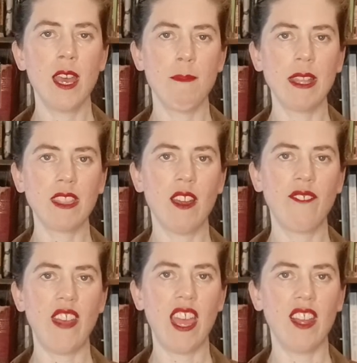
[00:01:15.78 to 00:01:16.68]
but the
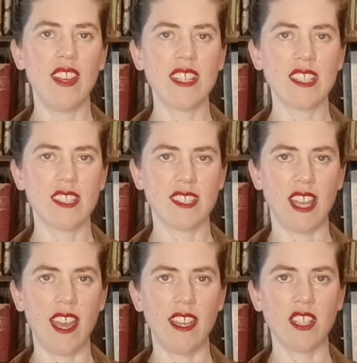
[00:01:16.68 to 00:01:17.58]
fairest
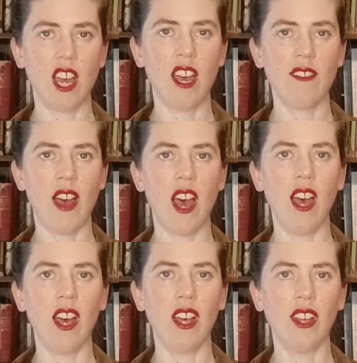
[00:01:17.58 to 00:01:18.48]
sight of
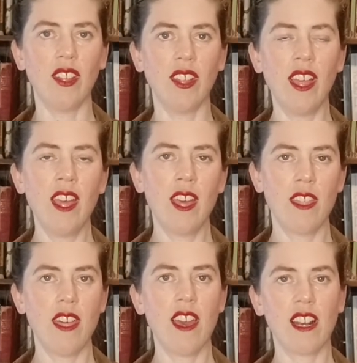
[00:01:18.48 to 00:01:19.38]
all
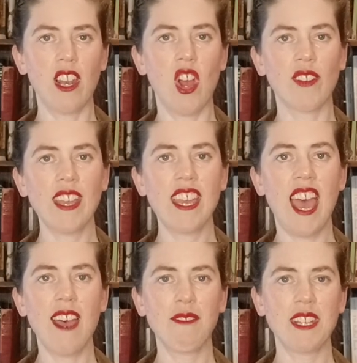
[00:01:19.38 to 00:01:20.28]
the glory
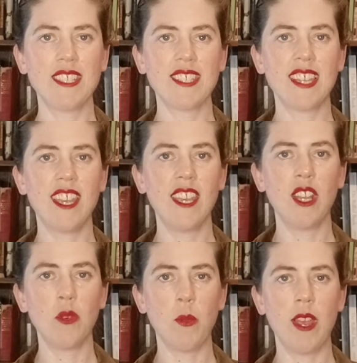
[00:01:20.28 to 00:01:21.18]
of the
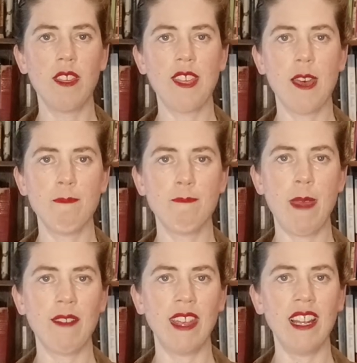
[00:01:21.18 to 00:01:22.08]
scene were the
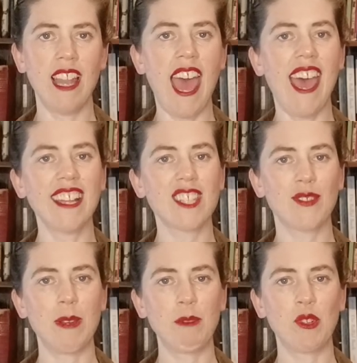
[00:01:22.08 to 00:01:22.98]
merry lads
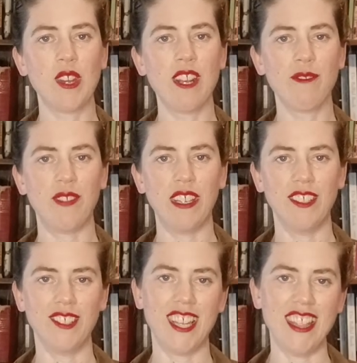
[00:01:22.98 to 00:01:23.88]
from
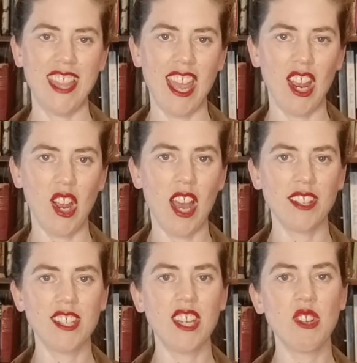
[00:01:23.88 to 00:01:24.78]
Greenfield in their
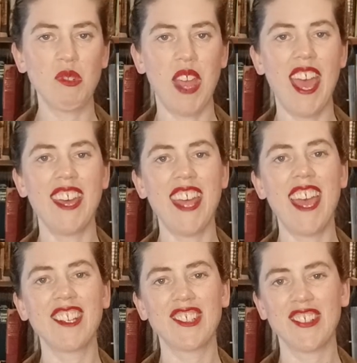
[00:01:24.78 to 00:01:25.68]
hunt in red
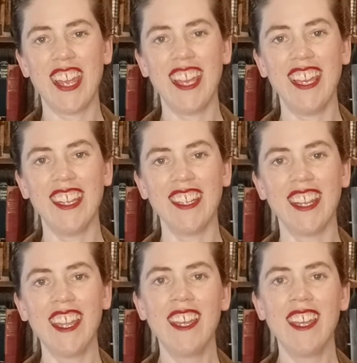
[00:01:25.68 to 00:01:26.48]
and green.